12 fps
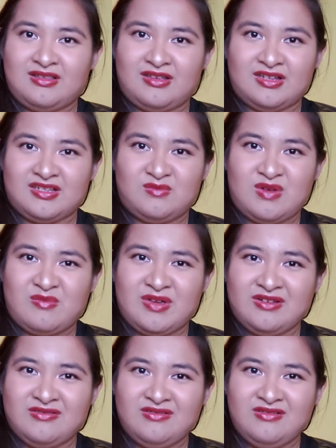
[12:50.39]
touched by
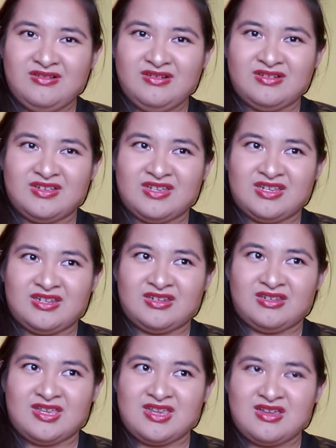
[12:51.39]
Michael,
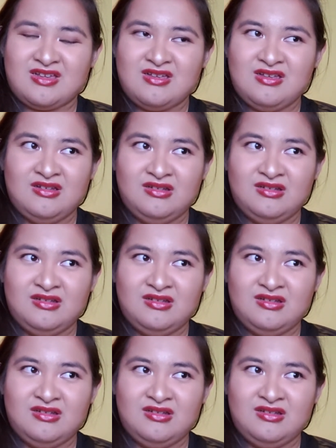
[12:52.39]
and, like,